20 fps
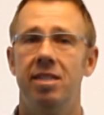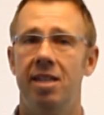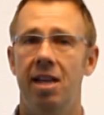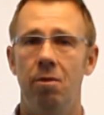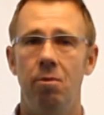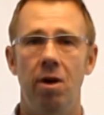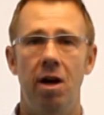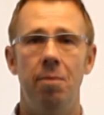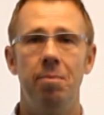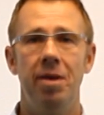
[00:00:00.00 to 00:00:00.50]
They
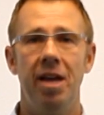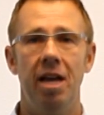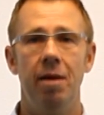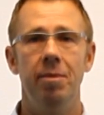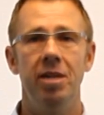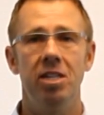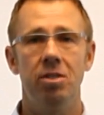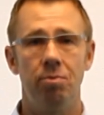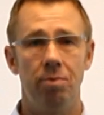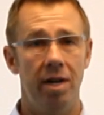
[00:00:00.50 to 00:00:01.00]
want
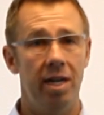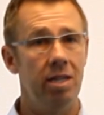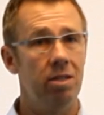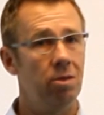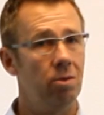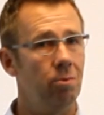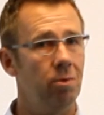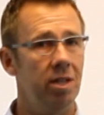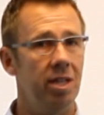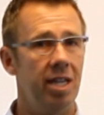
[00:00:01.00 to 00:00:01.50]
payments, rates,
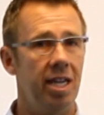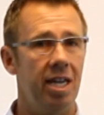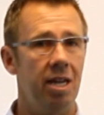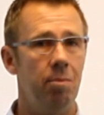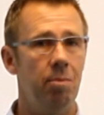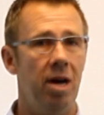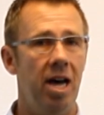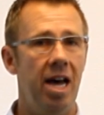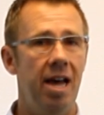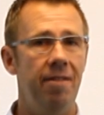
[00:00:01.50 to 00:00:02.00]
or what they can
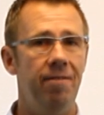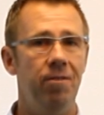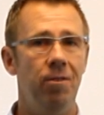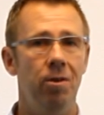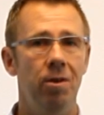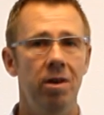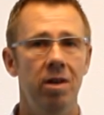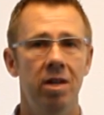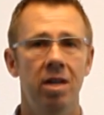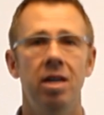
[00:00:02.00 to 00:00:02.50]
buy it
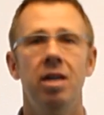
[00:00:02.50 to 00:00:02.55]
for.